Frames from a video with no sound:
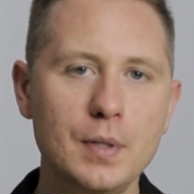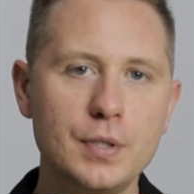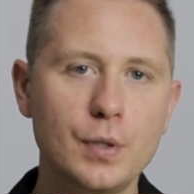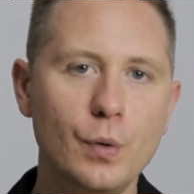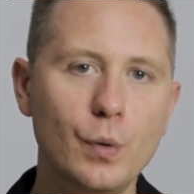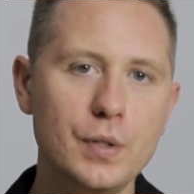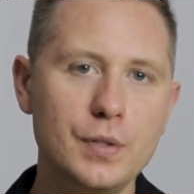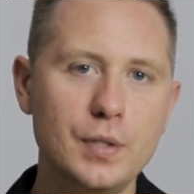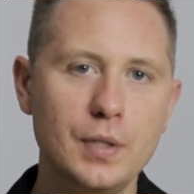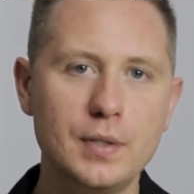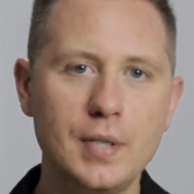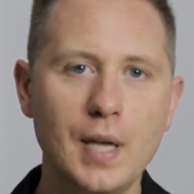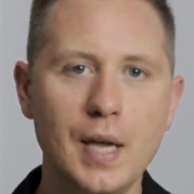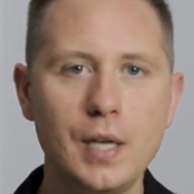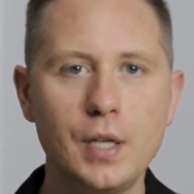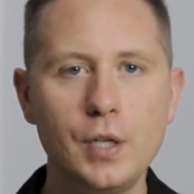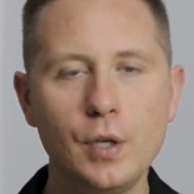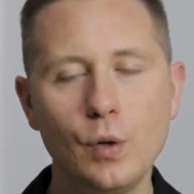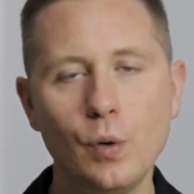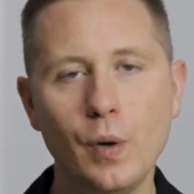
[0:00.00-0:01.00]
it's going to
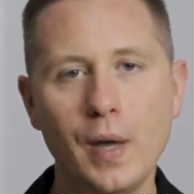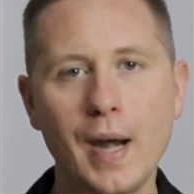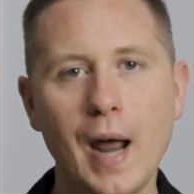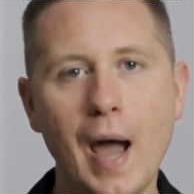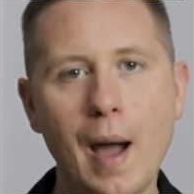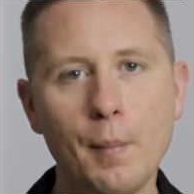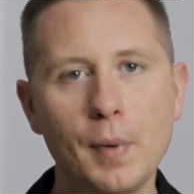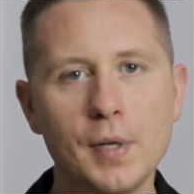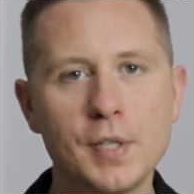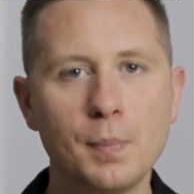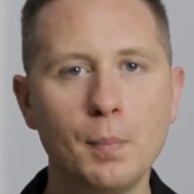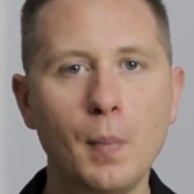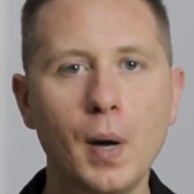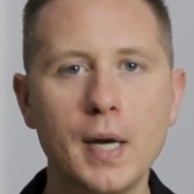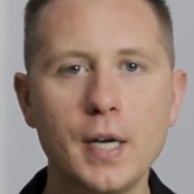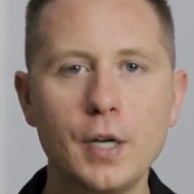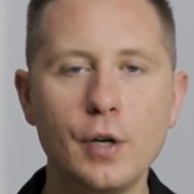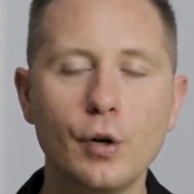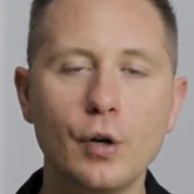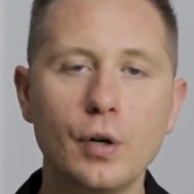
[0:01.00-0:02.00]
take you and how much
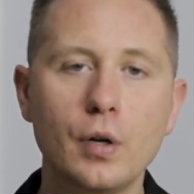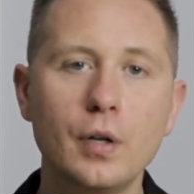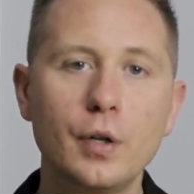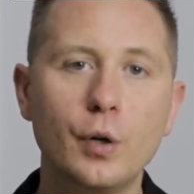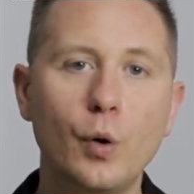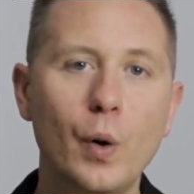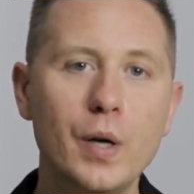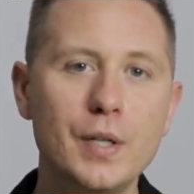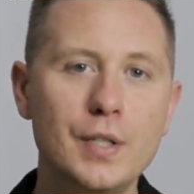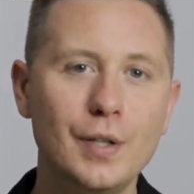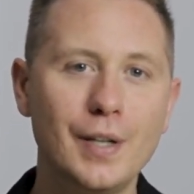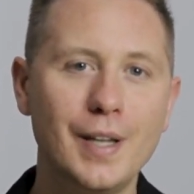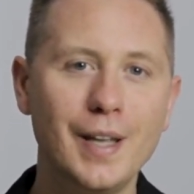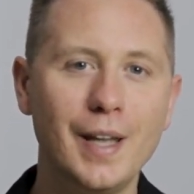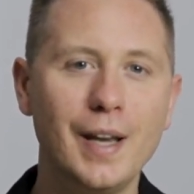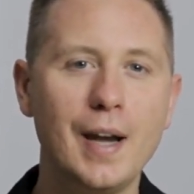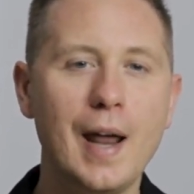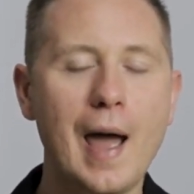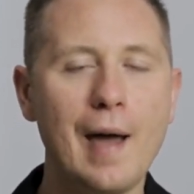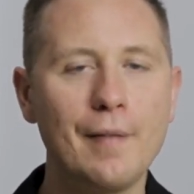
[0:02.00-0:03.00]
money you're going to
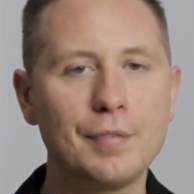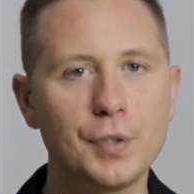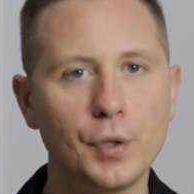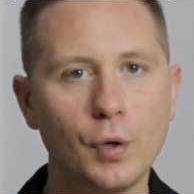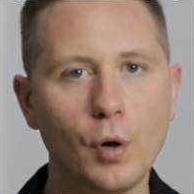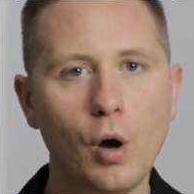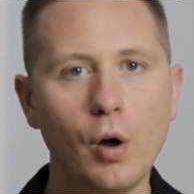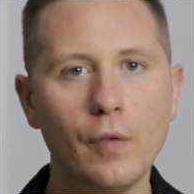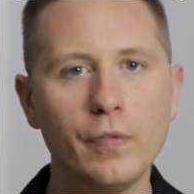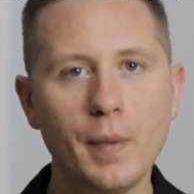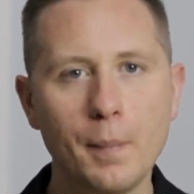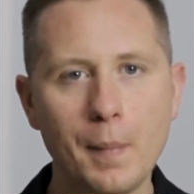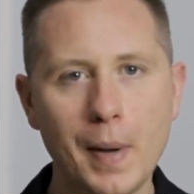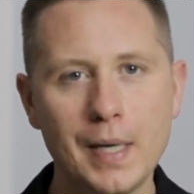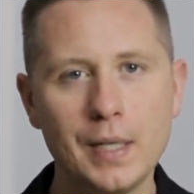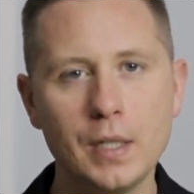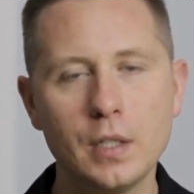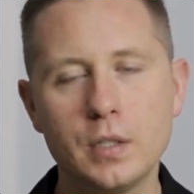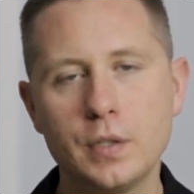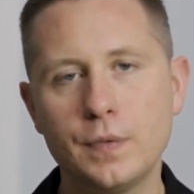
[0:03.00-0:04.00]
get after all the
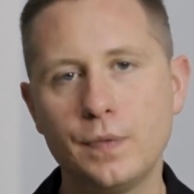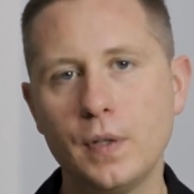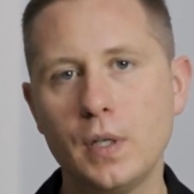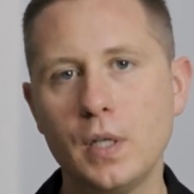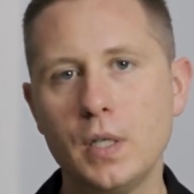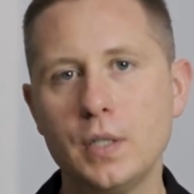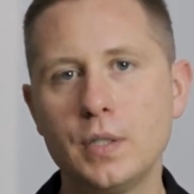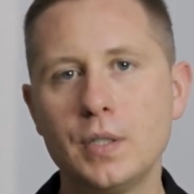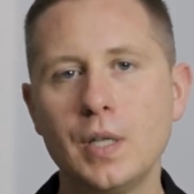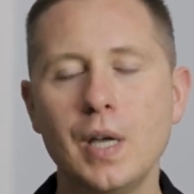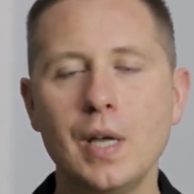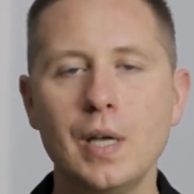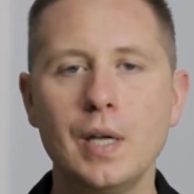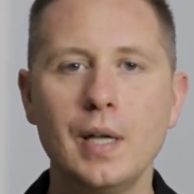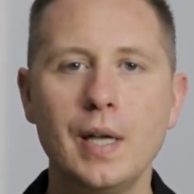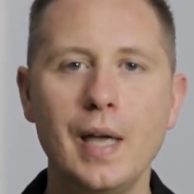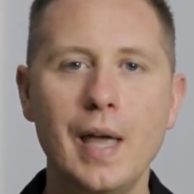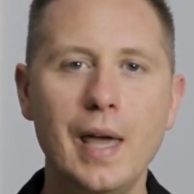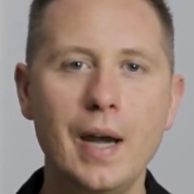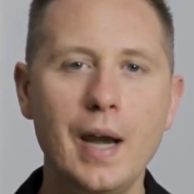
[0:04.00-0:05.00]
maintenance fees.
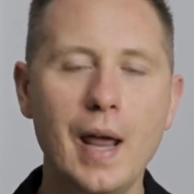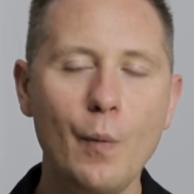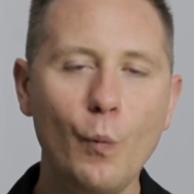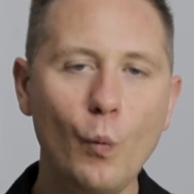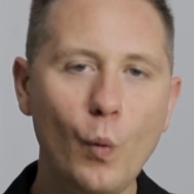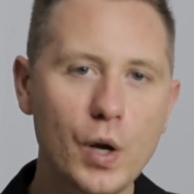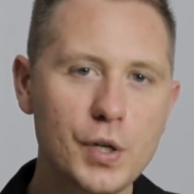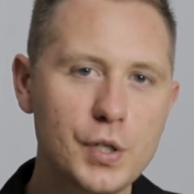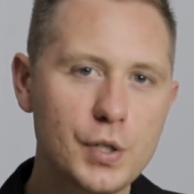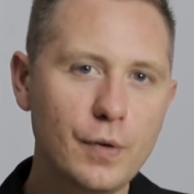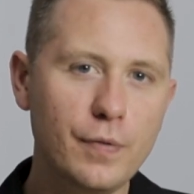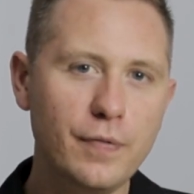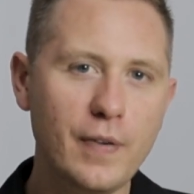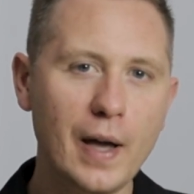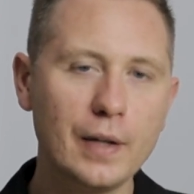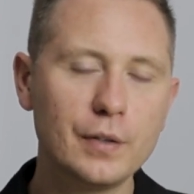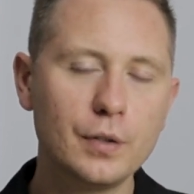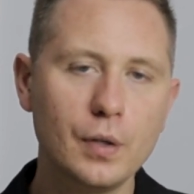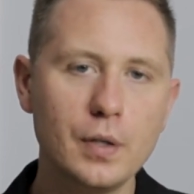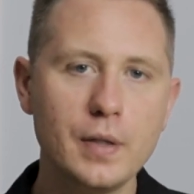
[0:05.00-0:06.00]
And once you
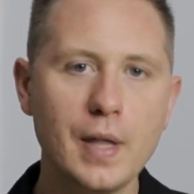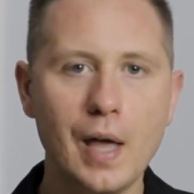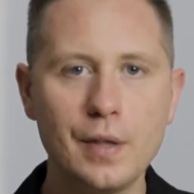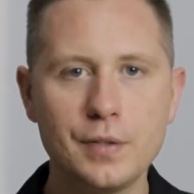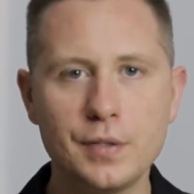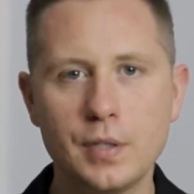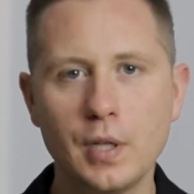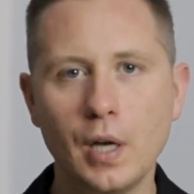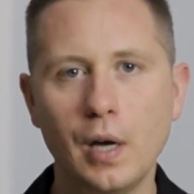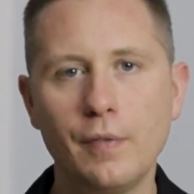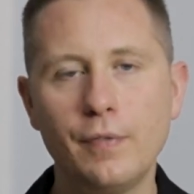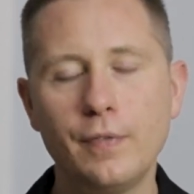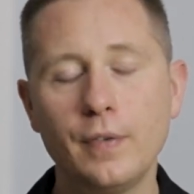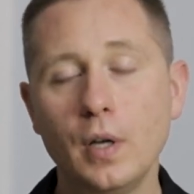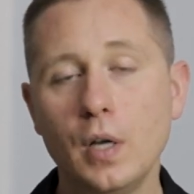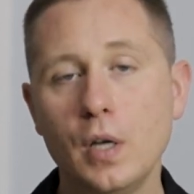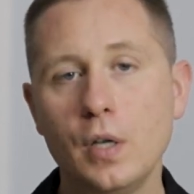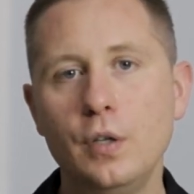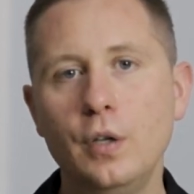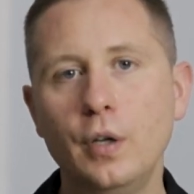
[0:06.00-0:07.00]
factor in that
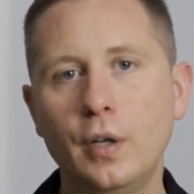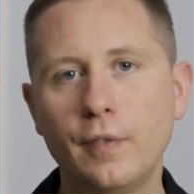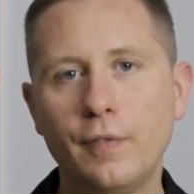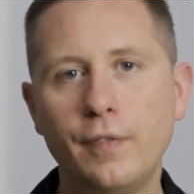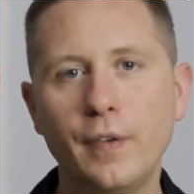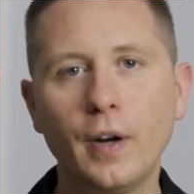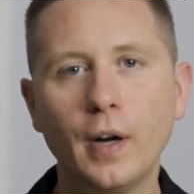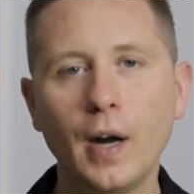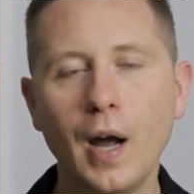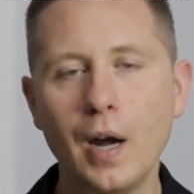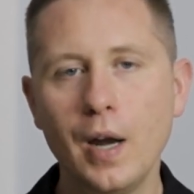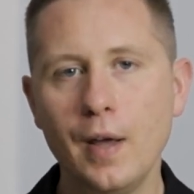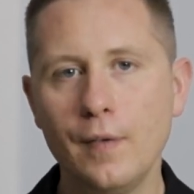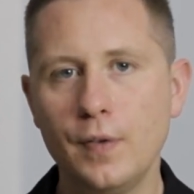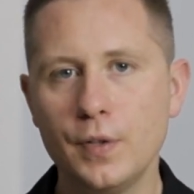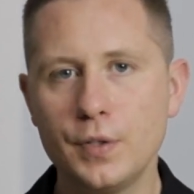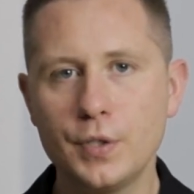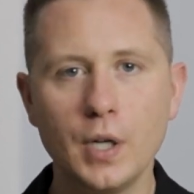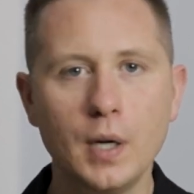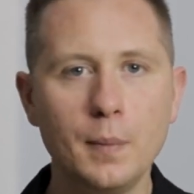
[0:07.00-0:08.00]
stuff, you can figure out
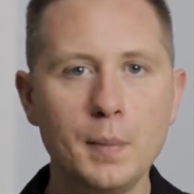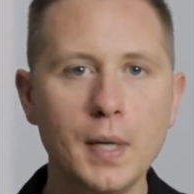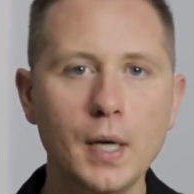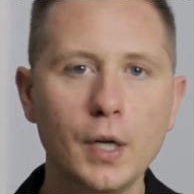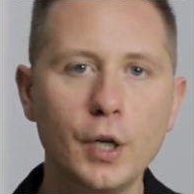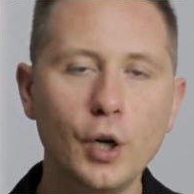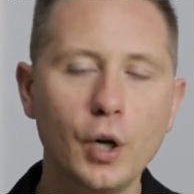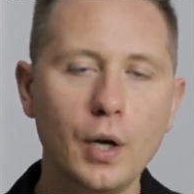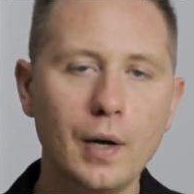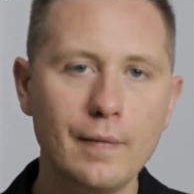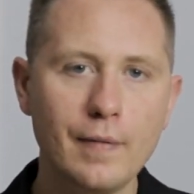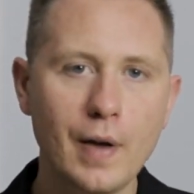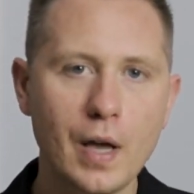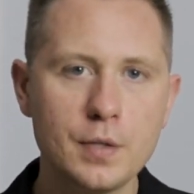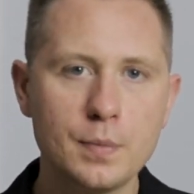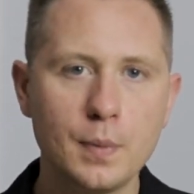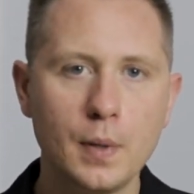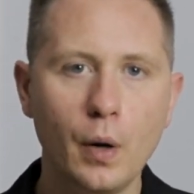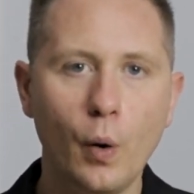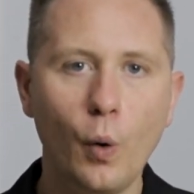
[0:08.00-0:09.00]
if it's going to be a good
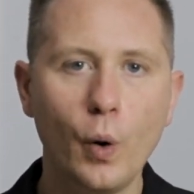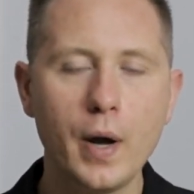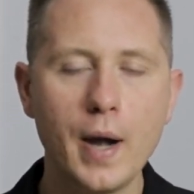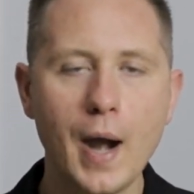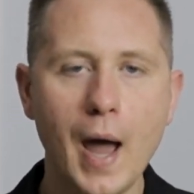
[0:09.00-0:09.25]
investment or